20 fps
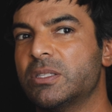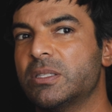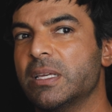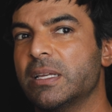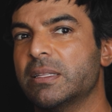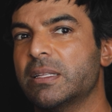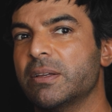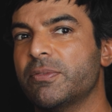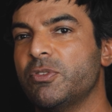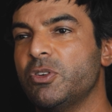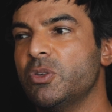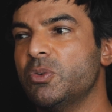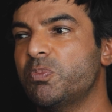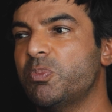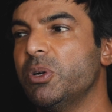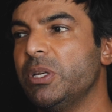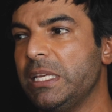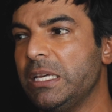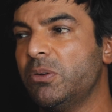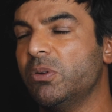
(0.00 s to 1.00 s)
just think that if you
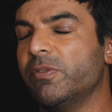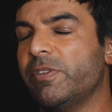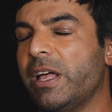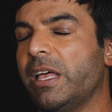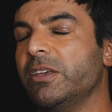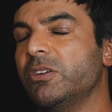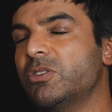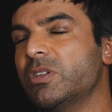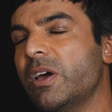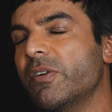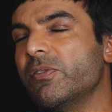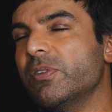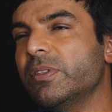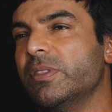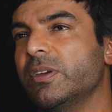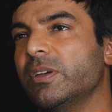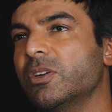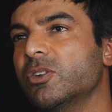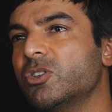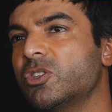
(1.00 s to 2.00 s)
put equal value to
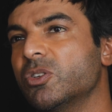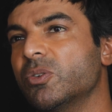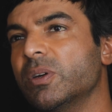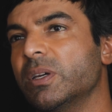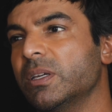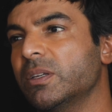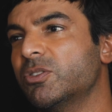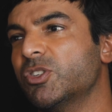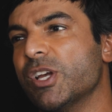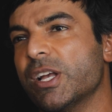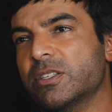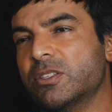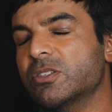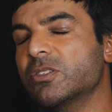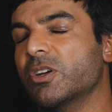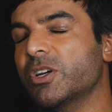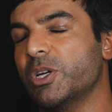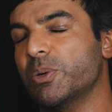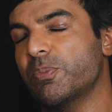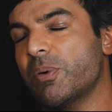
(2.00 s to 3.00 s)
everything you're doing,
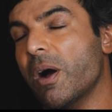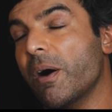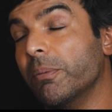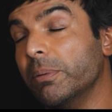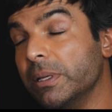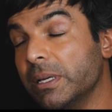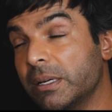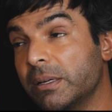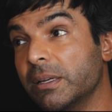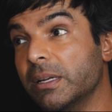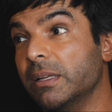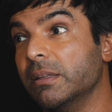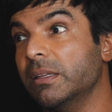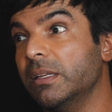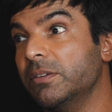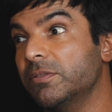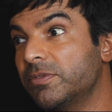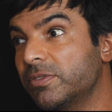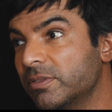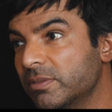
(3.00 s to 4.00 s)
chances are you're probably going to
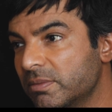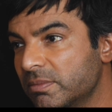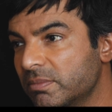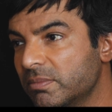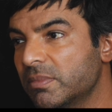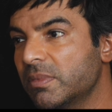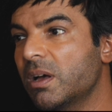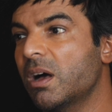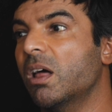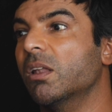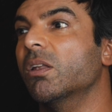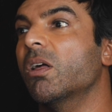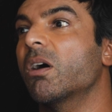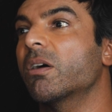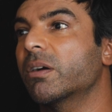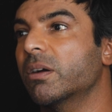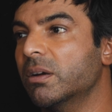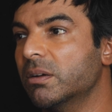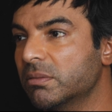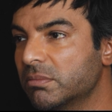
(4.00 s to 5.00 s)
live a
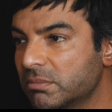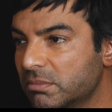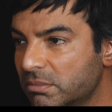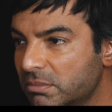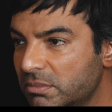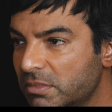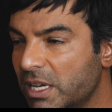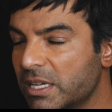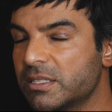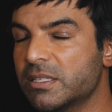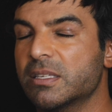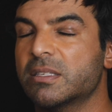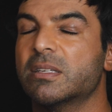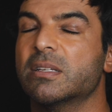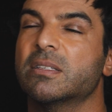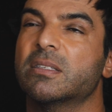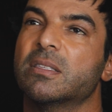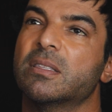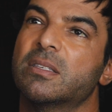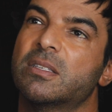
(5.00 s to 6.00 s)
longer
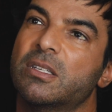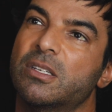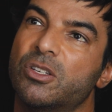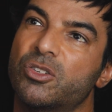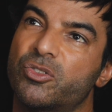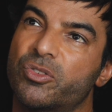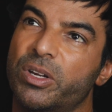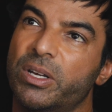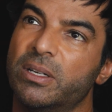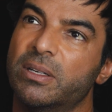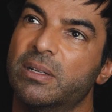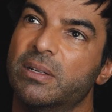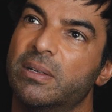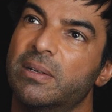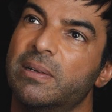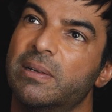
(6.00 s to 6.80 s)
existence in this industry.